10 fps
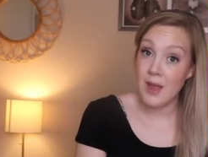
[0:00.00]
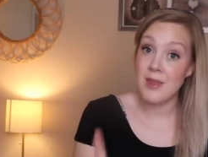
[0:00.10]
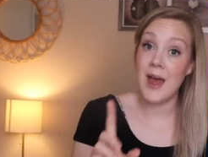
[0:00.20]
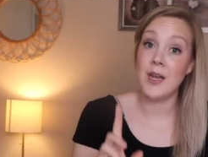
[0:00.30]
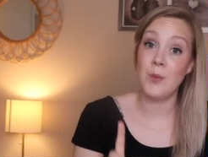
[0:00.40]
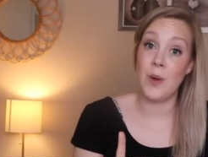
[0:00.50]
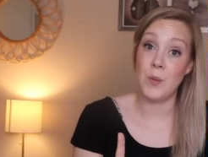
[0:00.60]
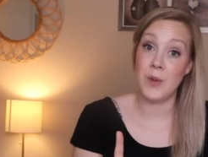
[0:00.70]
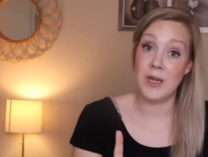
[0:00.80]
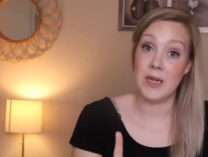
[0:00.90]
that is
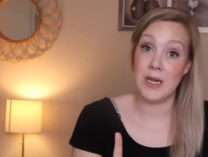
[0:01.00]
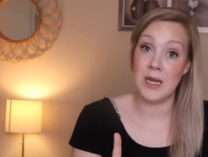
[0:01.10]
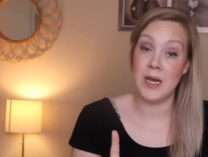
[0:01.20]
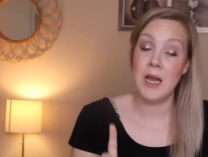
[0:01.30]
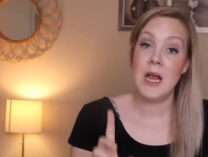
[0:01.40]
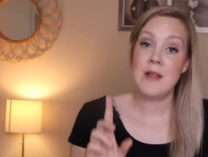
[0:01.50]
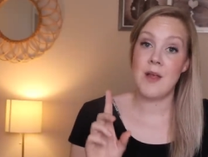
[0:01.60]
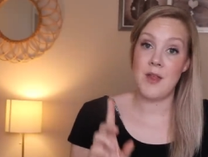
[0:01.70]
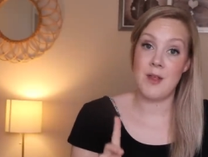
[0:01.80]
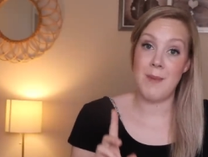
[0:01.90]
when we see
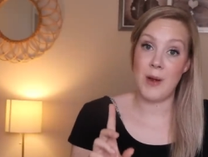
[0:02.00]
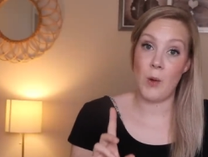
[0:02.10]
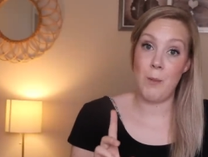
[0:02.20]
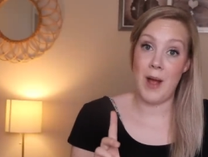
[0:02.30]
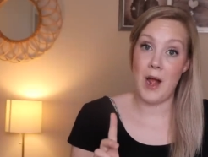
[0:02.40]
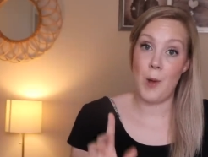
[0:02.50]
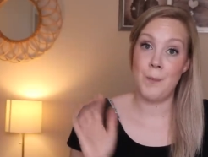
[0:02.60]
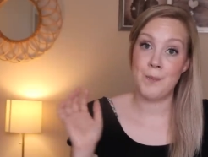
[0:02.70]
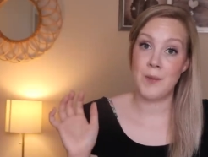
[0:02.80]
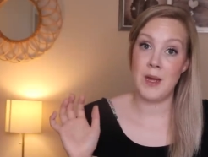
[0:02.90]
that this microbiome
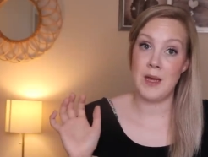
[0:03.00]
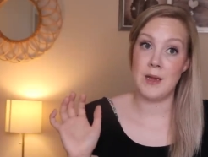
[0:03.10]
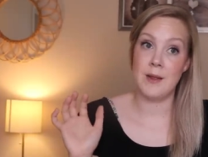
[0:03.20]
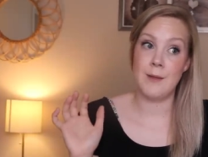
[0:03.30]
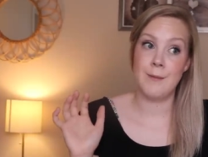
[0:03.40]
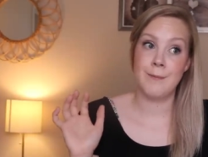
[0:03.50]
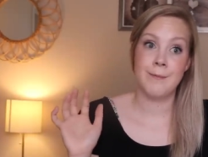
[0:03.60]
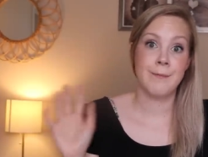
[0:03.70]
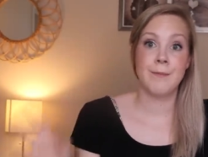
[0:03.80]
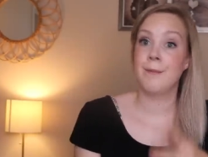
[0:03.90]
is
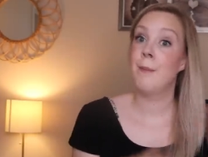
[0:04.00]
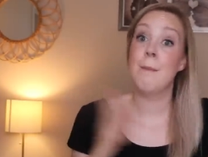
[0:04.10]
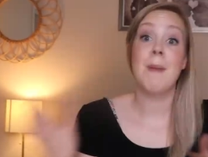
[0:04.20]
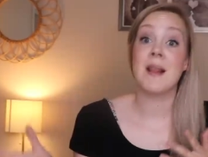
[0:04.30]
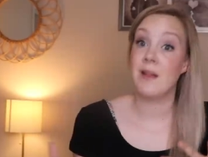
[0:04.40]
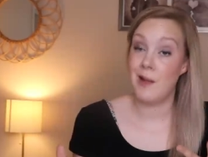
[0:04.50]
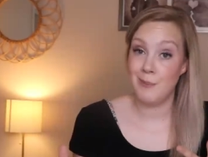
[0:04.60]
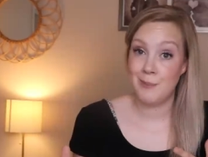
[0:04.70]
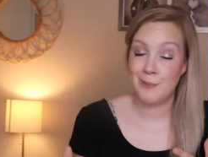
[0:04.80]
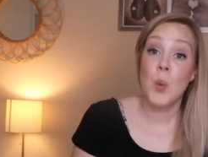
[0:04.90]
messed up.
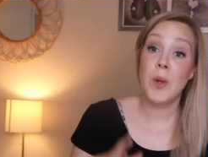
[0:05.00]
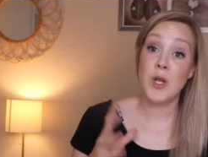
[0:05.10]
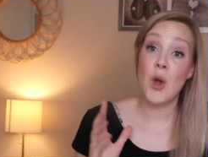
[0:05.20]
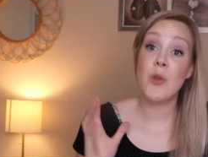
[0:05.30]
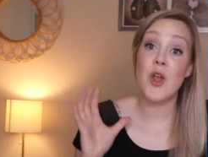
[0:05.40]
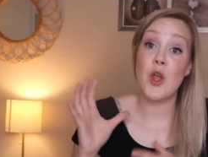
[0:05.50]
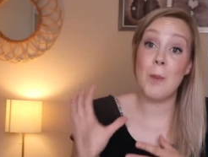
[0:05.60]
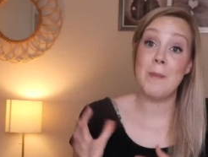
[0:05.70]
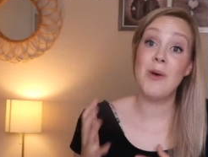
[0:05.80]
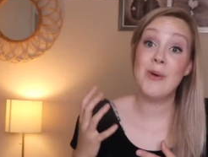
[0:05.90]
We know that your
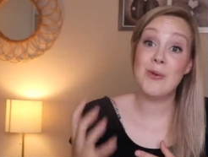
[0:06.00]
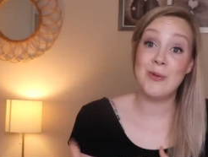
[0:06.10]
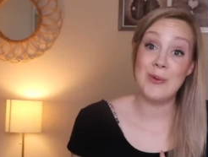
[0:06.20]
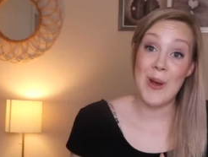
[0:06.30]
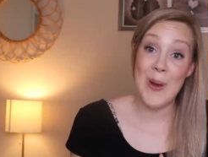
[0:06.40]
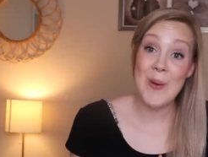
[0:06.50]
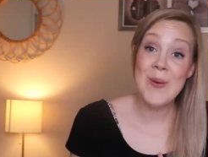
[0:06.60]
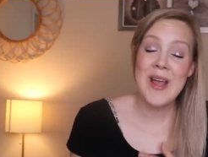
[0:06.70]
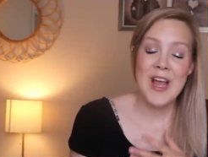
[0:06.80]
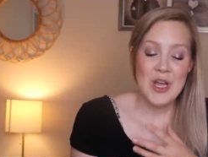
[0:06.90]
milk
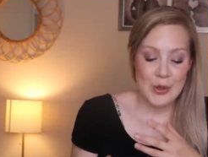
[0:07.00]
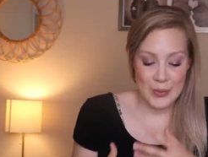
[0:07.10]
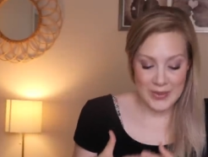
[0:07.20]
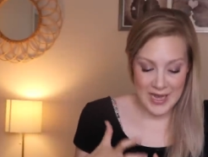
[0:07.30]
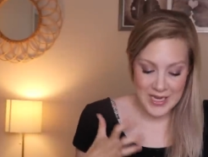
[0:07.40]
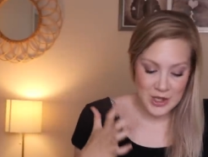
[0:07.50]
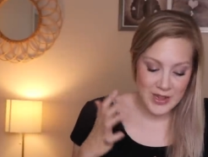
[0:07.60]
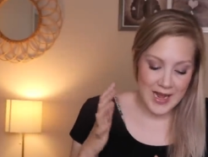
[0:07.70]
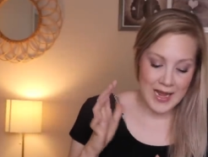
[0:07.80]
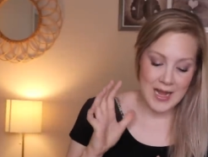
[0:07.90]
flow creates
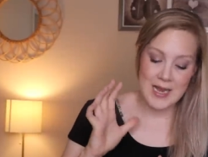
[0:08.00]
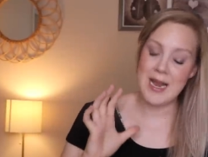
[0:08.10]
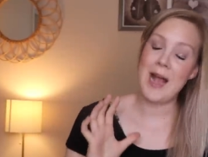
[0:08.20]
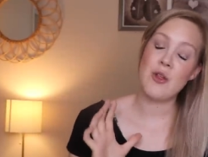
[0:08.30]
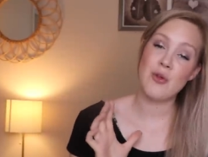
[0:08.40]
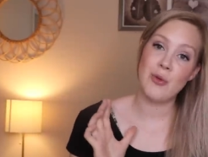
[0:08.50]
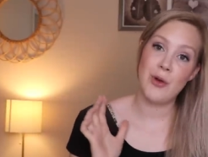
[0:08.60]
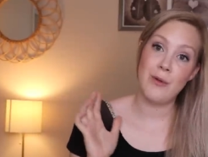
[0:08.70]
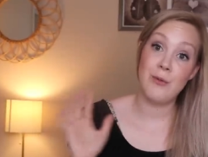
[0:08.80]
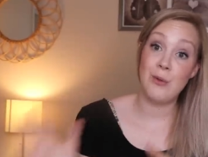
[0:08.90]
a
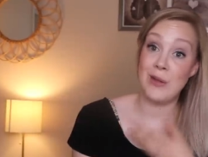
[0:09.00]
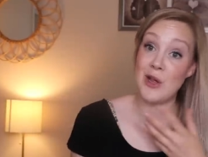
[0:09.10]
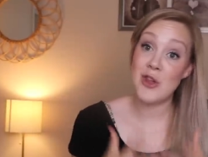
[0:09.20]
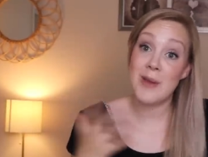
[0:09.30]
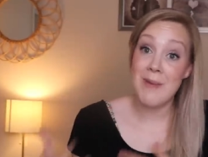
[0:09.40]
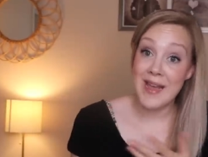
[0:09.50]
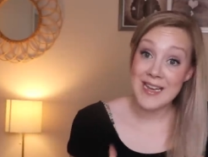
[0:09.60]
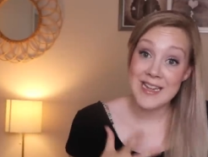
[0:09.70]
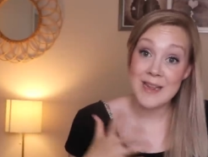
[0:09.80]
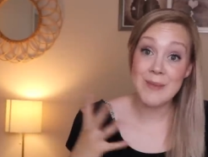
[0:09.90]
natural flushing
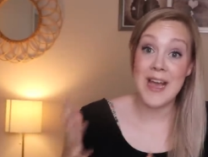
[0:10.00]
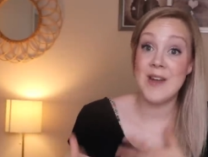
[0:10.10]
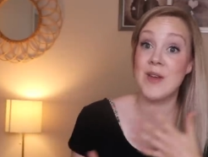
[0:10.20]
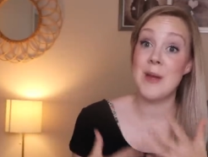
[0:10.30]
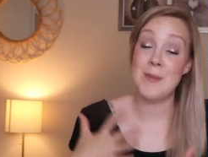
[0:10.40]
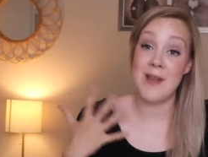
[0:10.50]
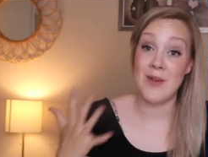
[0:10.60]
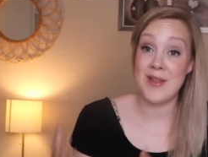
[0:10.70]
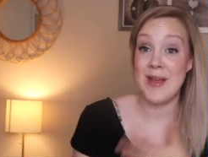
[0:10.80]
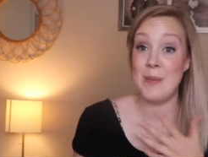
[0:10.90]
mechanism, kind of keeps
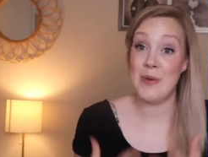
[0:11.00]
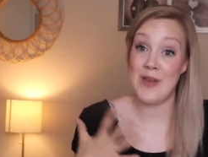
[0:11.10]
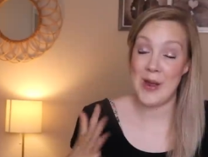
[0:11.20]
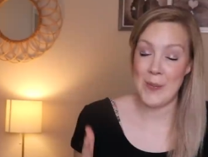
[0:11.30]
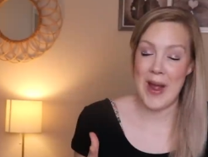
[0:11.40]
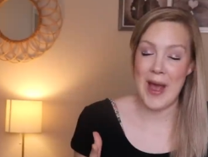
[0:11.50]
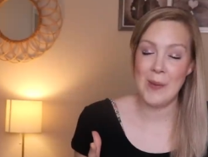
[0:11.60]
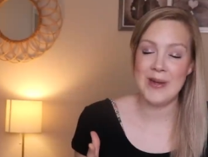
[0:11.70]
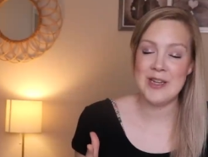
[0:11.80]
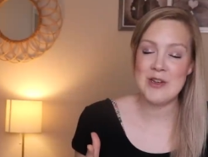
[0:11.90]
everything moving
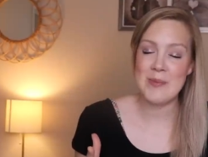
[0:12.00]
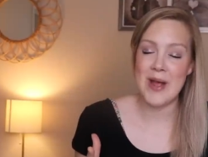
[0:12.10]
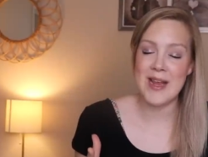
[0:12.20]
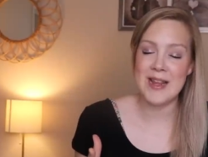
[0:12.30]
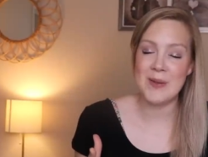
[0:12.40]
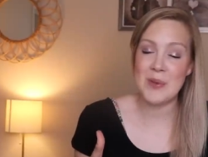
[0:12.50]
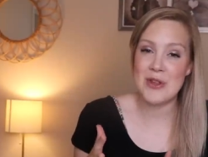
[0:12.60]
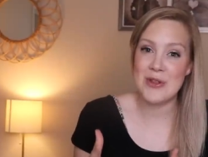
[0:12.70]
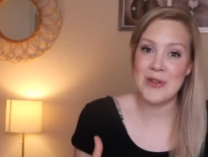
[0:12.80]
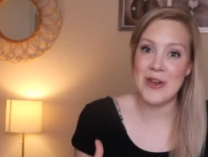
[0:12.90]
around in your breast,
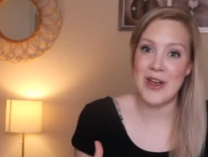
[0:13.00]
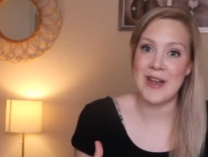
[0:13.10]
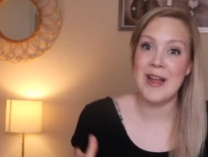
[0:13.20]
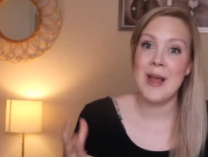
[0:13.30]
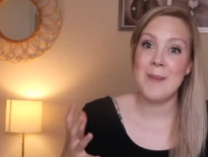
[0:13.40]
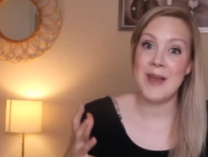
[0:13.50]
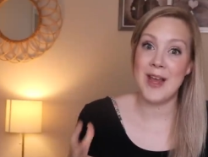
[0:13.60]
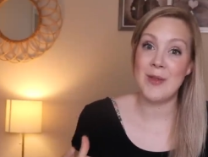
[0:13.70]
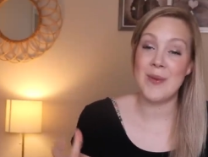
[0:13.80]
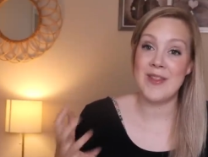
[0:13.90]
which is good
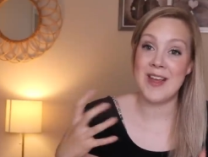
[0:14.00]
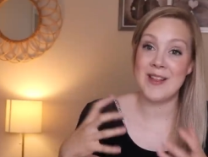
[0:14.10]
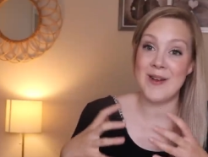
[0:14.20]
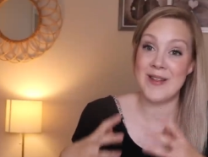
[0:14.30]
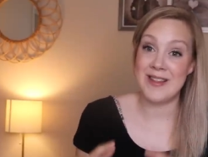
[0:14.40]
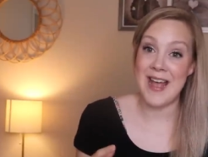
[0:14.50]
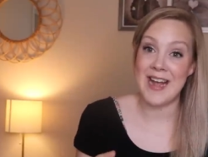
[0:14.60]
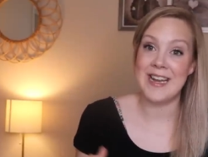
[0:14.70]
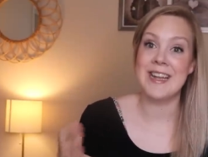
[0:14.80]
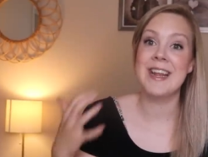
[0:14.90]
because when things are
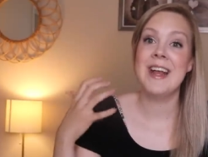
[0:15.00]
stagnant,